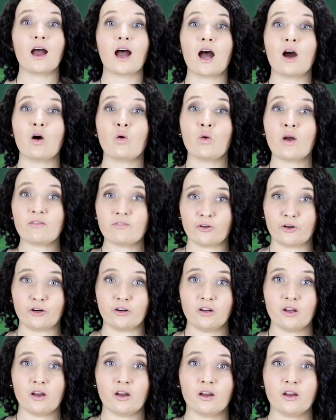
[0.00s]

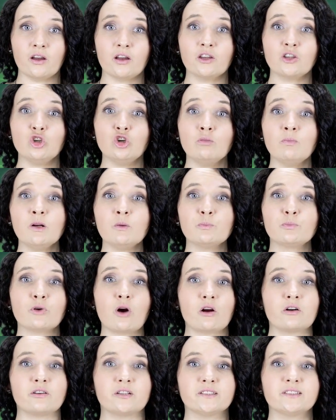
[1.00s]
However, human
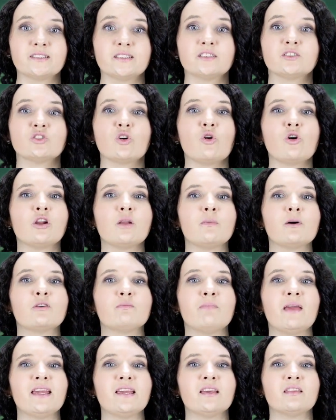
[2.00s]
progress is all
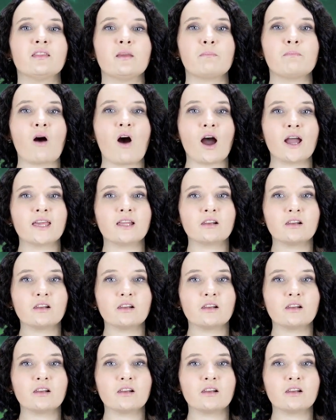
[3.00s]
about making the pie